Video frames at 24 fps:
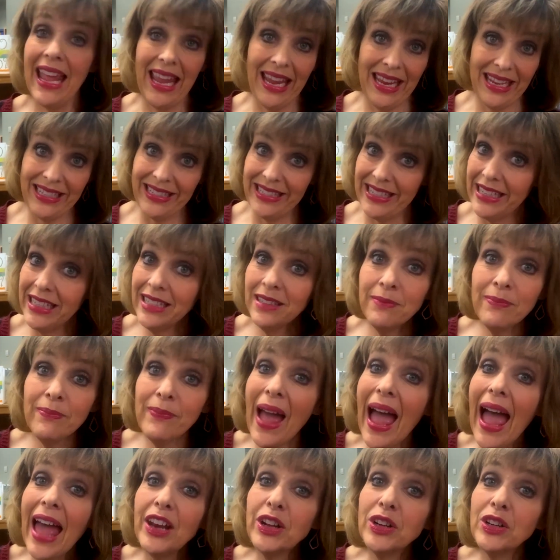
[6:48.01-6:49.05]
it didn't
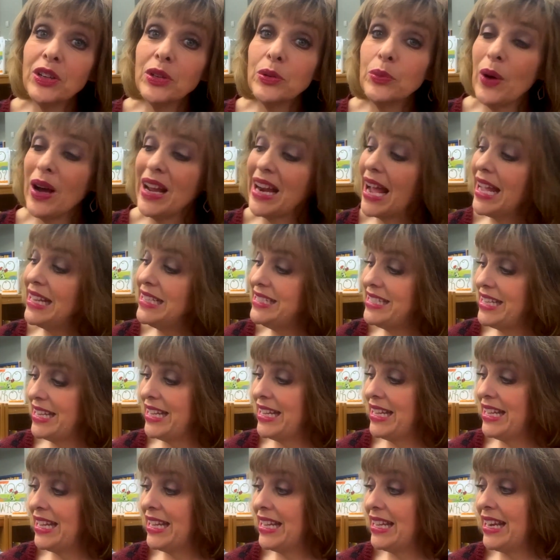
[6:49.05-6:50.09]
matter what I
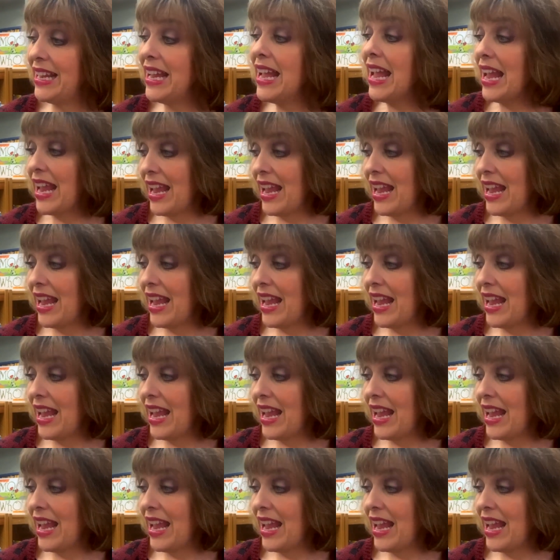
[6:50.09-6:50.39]
did.